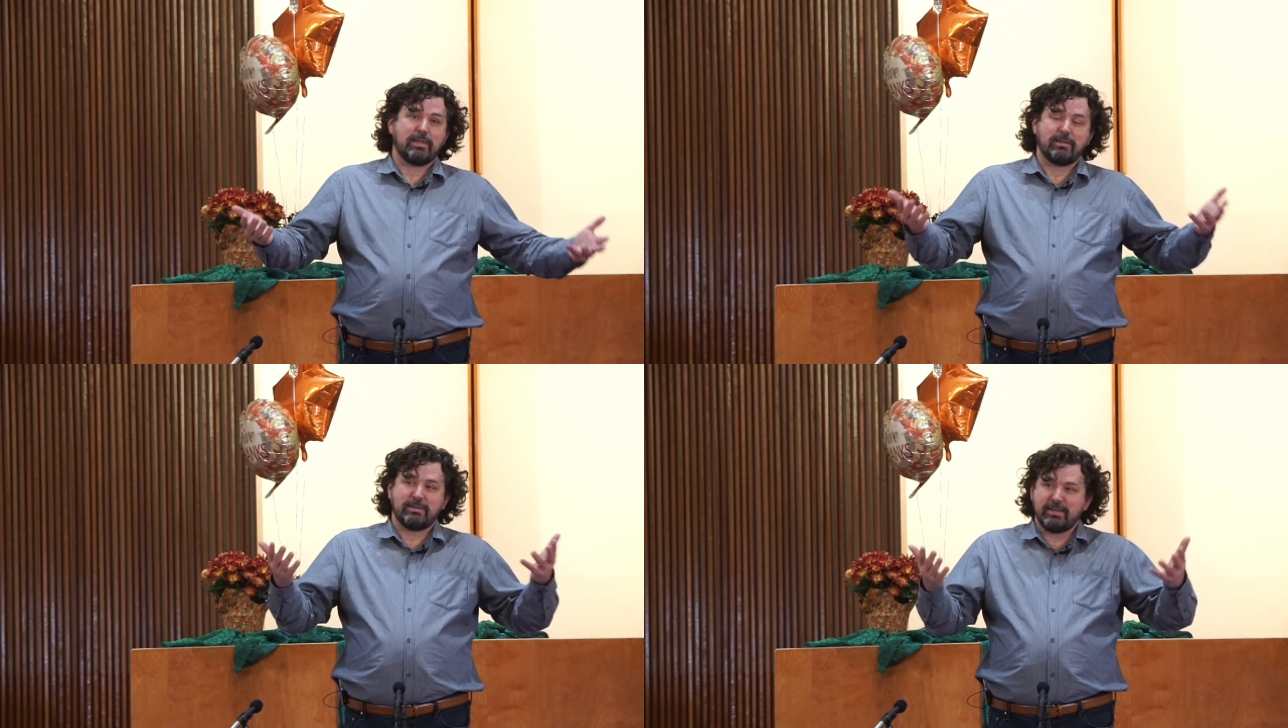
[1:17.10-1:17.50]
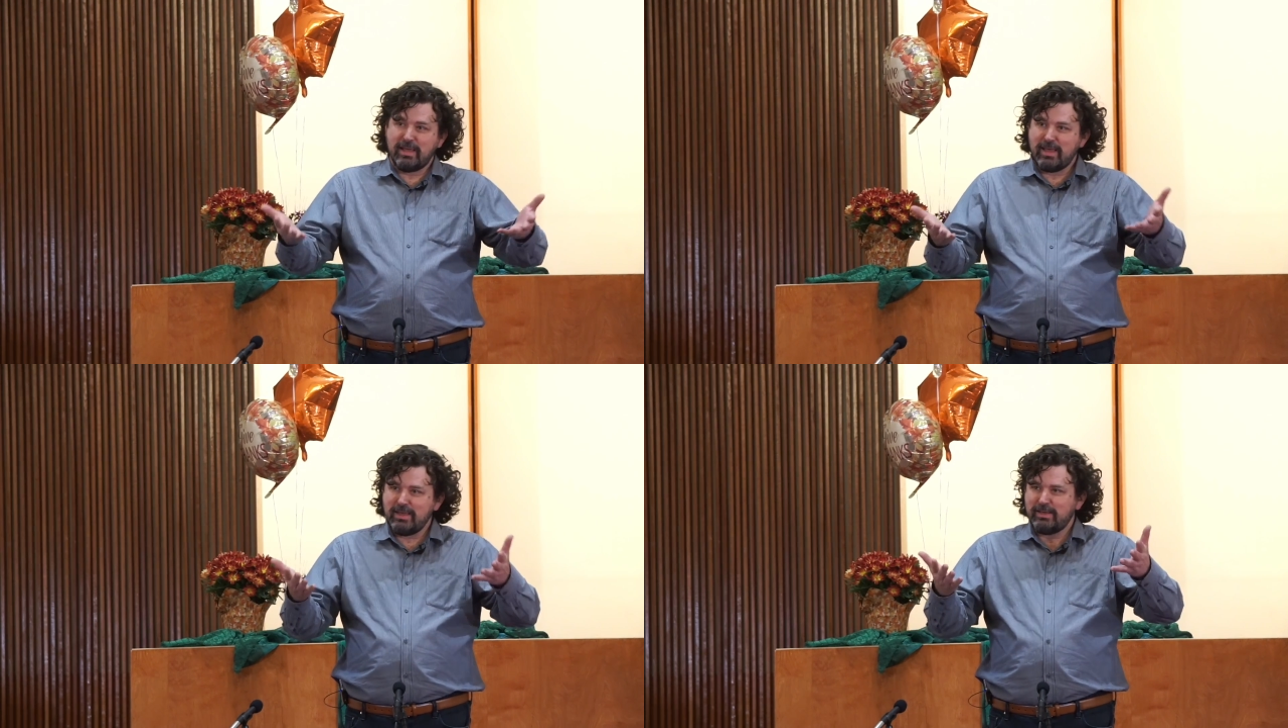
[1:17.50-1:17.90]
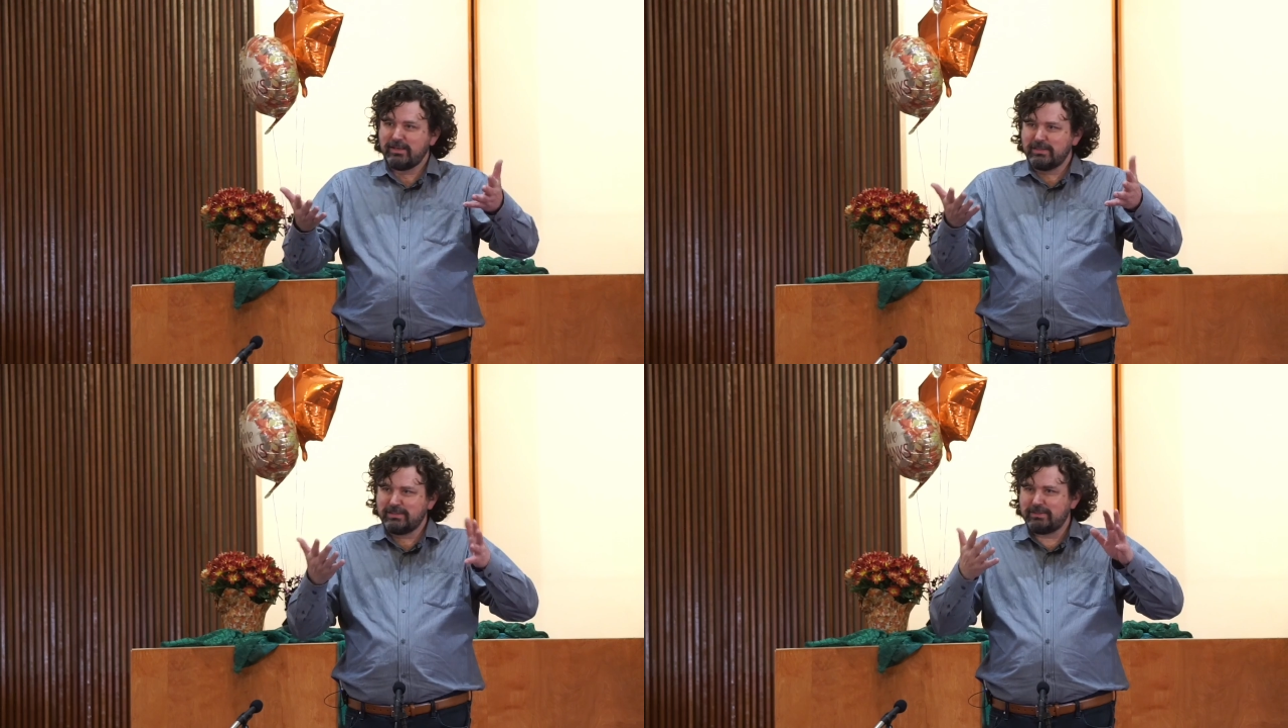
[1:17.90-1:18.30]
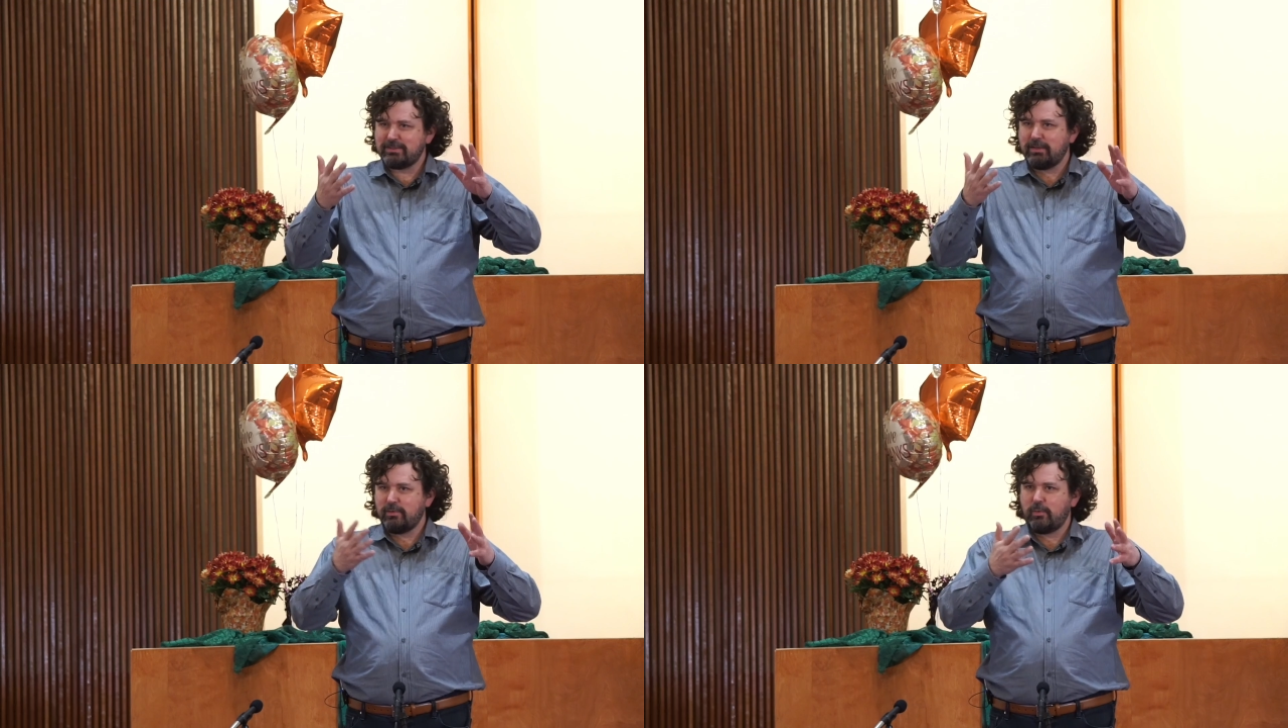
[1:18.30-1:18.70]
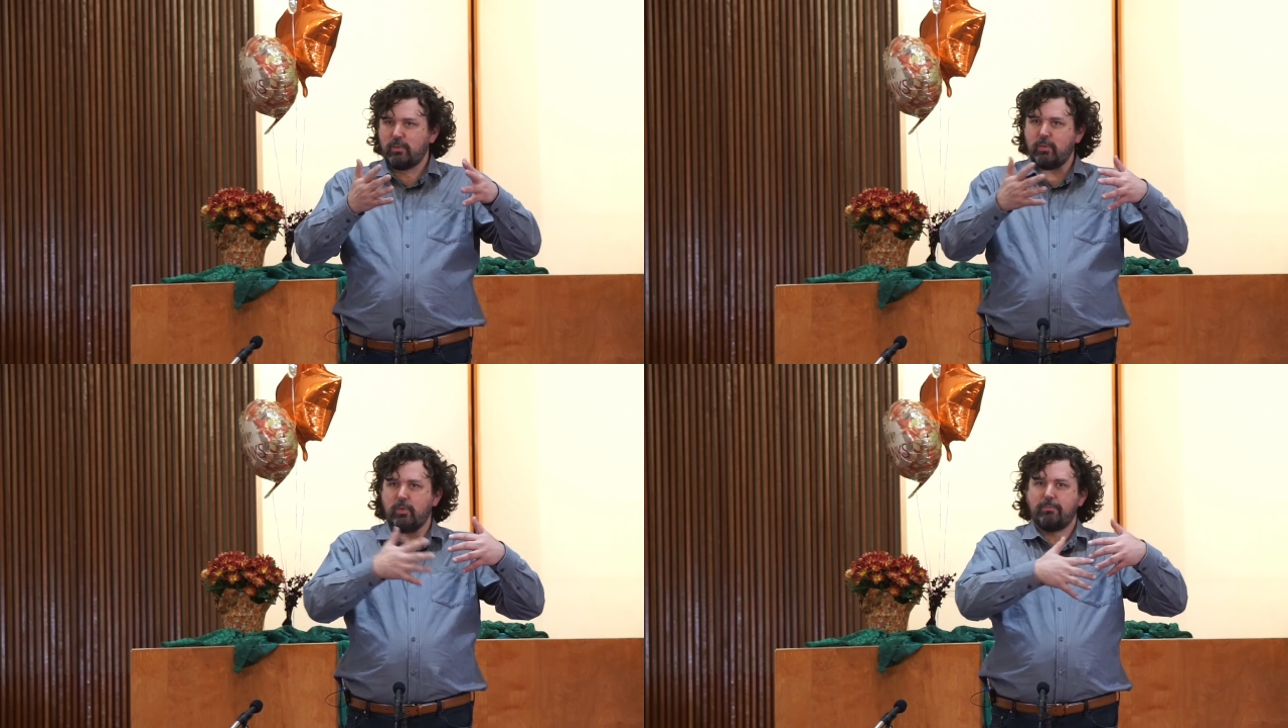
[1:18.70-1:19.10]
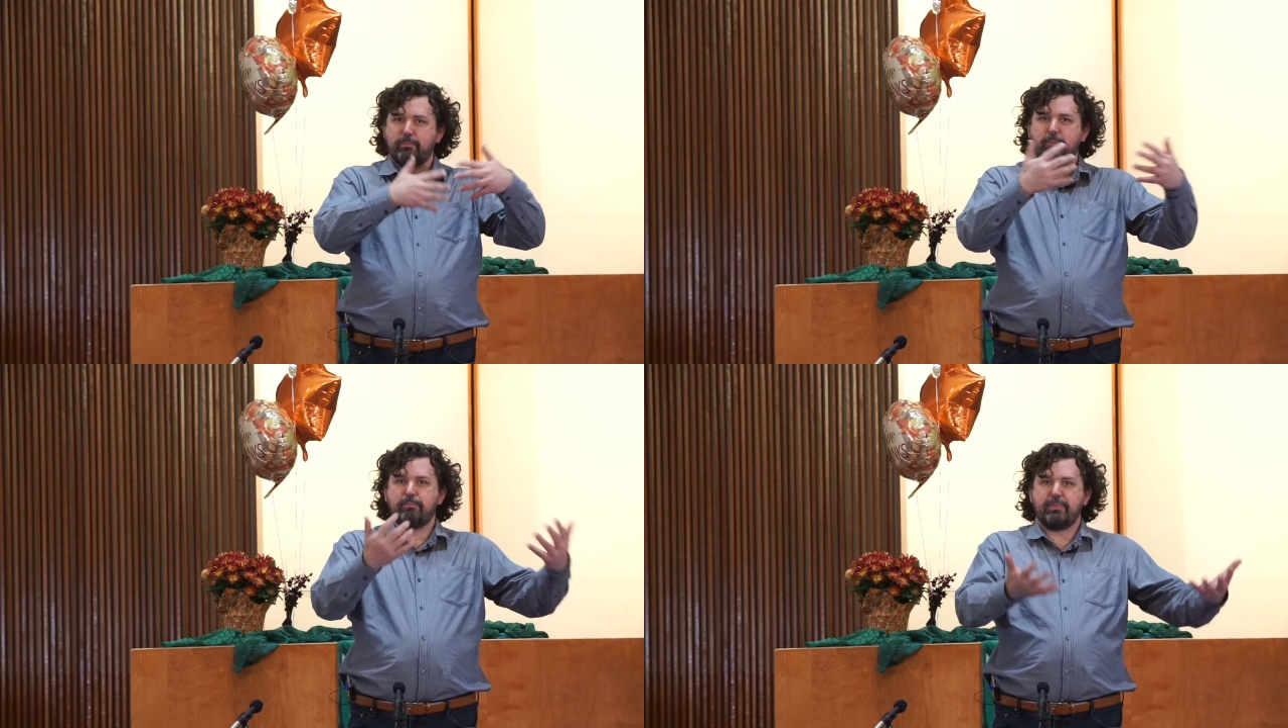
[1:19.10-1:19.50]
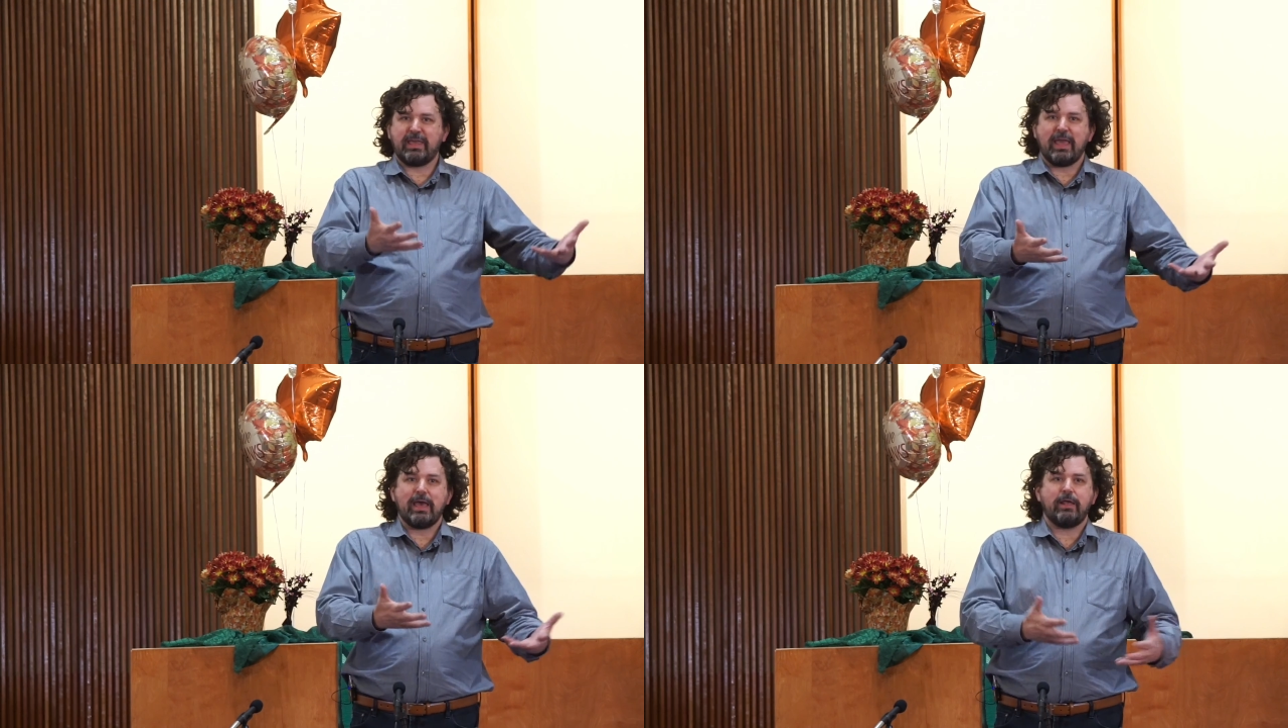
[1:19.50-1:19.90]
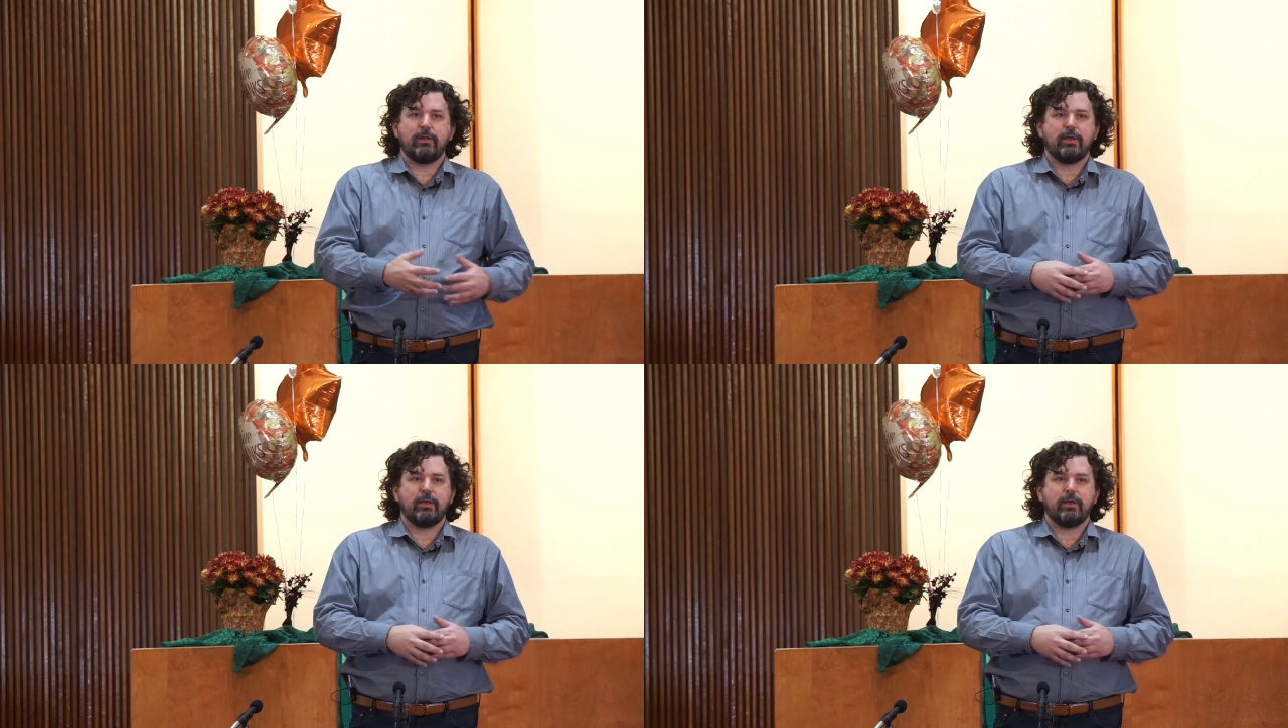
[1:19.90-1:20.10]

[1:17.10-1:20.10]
Today began